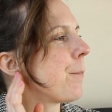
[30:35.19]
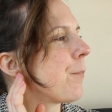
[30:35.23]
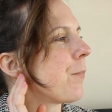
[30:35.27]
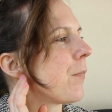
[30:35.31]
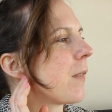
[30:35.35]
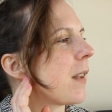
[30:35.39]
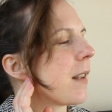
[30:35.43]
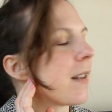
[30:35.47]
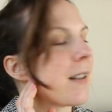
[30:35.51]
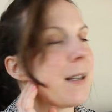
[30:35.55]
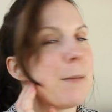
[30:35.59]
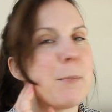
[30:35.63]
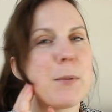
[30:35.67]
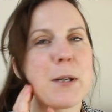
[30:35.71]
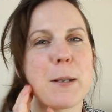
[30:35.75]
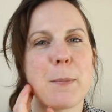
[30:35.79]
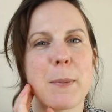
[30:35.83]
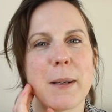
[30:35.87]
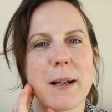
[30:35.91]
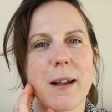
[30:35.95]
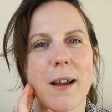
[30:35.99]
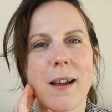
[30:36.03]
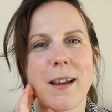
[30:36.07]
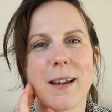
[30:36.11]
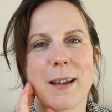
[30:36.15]
There seems to
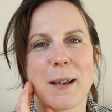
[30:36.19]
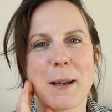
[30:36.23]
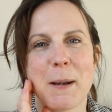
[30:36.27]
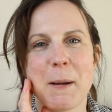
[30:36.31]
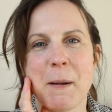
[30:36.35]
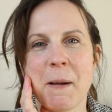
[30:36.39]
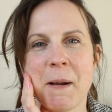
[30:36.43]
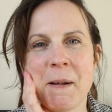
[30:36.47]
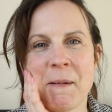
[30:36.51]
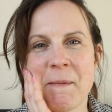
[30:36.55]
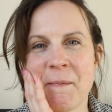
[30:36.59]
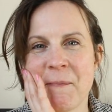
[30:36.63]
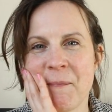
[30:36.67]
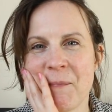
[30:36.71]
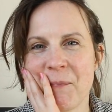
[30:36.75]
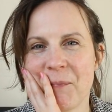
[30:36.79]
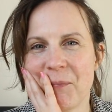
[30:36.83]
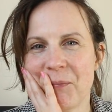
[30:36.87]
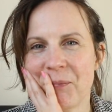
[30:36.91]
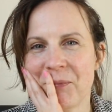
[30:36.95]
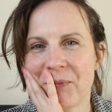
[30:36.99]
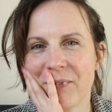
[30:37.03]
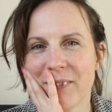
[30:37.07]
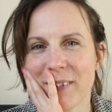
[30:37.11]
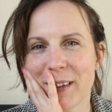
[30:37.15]
be like
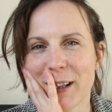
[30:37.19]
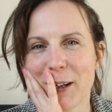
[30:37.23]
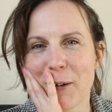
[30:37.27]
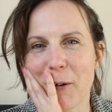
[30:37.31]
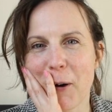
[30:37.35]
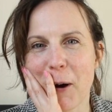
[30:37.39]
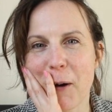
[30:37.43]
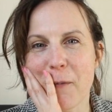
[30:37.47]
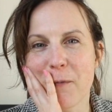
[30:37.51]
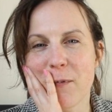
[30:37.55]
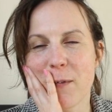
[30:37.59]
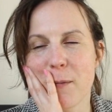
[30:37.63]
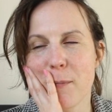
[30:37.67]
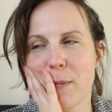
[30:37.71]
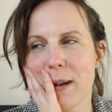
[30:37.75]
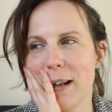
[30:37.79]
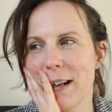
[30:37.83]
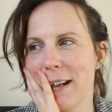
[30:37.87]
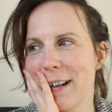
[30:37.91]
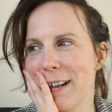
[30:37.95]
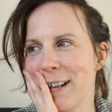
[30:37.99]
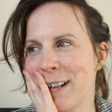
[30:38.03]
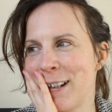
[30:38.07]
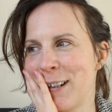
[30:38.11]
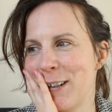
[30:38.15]
quite a
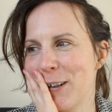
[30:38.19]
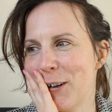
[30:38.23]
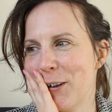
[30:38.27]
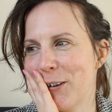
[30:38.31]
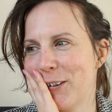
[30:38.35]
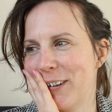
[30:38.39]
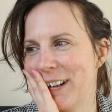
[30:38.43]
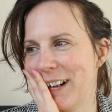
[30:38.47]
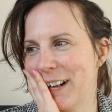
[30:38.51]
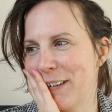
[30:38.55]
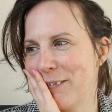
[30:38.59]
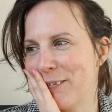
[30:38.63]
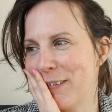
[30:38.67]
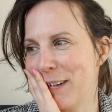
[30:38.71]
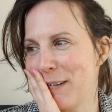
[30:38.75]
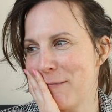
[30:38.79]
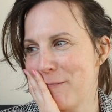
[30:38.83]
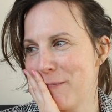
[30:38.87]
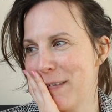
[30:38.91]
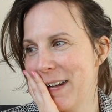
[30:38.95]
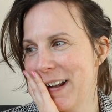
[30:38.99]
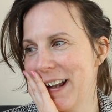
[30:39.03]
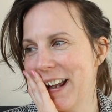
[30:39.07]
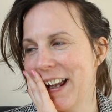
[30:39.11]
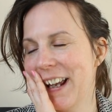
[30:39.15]
familiar story with
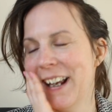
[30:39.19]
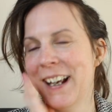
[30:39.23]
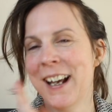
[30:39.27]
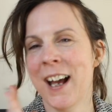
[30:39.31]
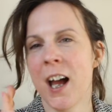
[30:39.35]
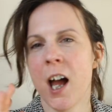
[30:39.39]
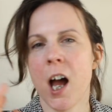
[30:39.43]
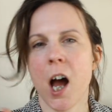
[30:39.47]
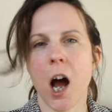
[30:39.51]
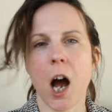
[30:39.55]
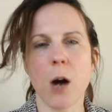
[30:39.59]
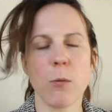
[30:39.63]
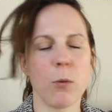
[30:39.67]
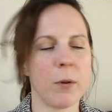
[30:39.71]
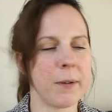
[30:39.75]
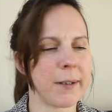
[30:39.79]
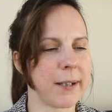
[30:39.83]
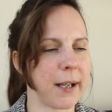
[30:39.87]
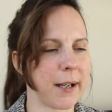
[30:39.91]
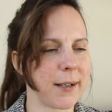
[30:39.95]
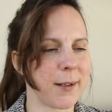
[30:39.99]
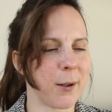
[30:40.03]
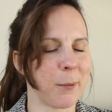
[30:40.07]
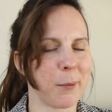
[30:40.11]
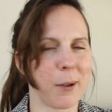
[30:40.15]
me. I
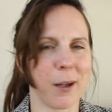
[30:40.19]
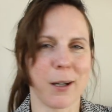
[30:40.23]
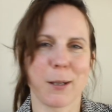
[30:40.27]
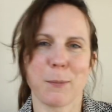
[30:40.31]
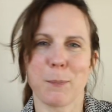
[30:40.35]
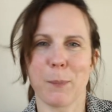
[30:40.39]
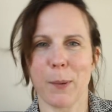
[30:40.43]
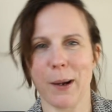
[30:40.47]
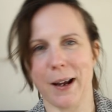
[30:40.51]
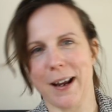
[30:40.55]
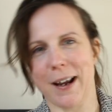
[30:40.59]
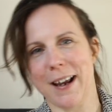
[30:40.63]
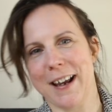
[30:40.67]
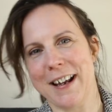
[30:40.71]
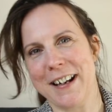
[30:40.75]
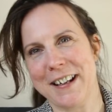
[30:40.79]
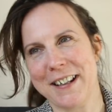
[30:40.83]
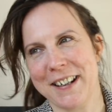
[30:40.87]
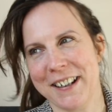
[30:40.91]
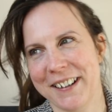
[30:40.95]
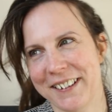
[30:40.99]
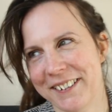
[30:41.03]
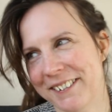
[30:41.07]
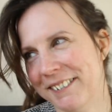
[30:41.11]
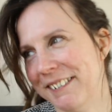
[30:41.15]
want it, so I'm going to buy
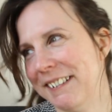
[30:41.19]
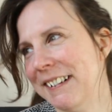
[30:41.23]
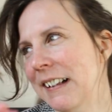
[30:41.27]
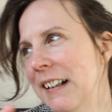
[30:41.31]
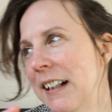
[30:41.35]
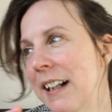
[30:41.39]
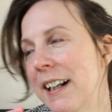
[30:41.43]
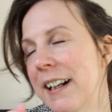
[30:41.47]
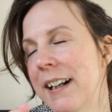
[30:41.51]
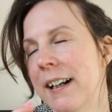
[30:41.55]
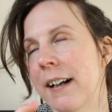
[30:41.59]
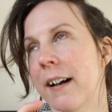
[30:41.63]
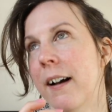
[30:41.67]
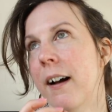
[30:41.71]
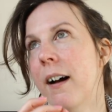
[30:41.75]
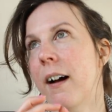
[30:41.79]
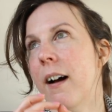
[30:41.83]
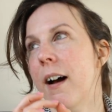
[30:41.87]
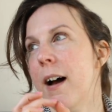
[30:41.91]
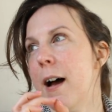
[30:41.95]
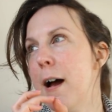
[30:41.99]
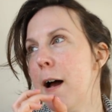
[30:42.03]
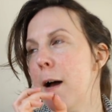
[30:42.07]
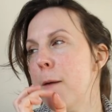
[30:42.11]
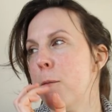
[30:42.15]
it.
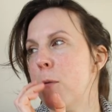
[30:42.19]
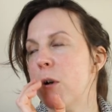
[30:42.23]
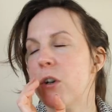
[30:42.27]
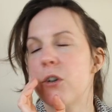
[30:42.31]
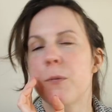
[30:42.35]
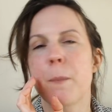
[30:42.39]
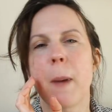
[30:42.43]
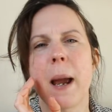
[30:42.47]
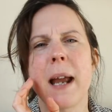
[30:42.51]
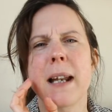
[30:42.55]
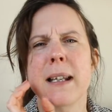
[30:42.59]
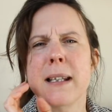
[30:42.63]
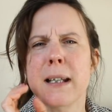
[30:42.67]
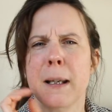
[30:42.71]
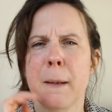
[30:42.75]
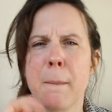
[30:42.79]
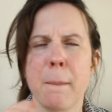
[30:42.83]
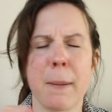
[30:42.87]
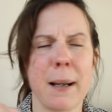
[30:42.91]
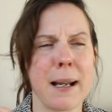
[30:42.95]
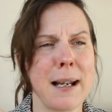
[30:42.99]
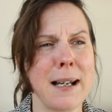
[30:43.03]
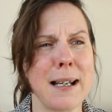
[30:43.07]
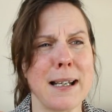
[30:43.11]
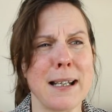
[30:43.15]
Which paints a
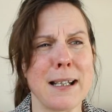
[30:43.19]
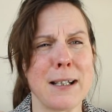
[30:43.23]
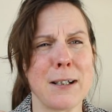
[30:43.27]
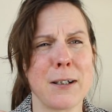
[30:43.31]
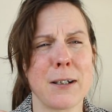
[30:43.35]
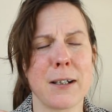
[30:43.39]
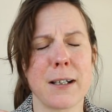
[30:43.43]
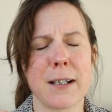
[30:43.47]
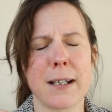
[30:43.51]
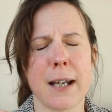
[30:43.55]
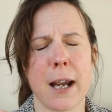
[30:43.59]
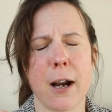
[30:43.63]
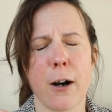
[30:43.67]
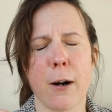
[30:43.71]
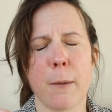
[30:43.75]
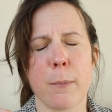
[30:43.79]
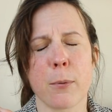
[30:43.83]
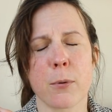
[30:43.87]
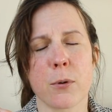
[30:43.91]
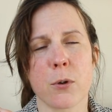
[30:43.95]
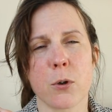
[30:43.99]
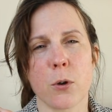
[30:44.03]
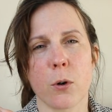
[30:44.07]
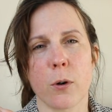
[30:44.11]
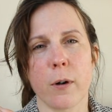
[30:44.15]
completely
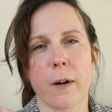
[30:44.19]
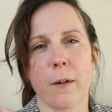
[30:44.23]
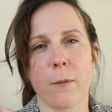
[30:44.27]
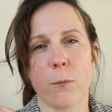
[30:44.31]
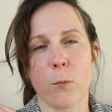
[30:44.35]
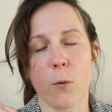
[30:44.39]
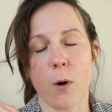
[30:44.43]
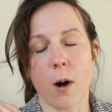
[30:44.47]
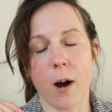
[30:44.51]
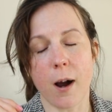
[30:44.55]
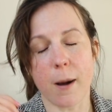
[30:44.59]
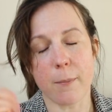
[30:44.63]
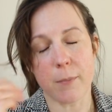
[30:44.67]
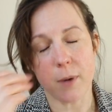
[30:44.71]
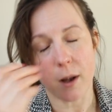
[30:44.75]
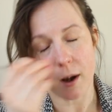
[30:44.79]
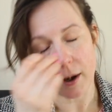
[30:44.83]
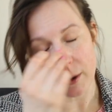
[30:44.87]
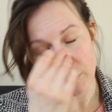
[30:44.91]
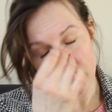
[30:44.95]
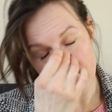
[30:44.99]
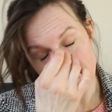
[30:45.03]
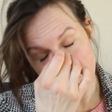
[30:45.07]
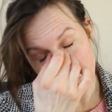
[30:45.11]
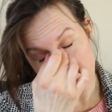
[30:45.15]
terrible story of what I'm
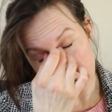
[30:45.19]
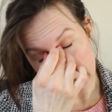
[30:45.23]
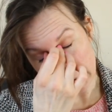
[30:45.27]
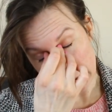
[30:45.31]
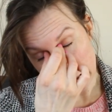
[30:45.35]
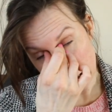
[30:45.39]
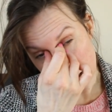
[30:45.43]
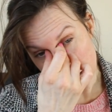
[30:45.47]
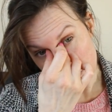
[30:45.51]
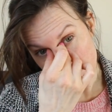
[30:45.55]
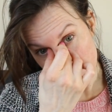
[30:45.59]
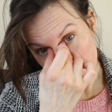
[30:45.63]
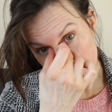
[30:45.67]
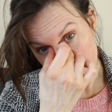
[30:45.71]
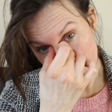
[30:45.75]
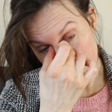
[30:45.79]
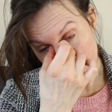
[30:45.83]
like with Bunny.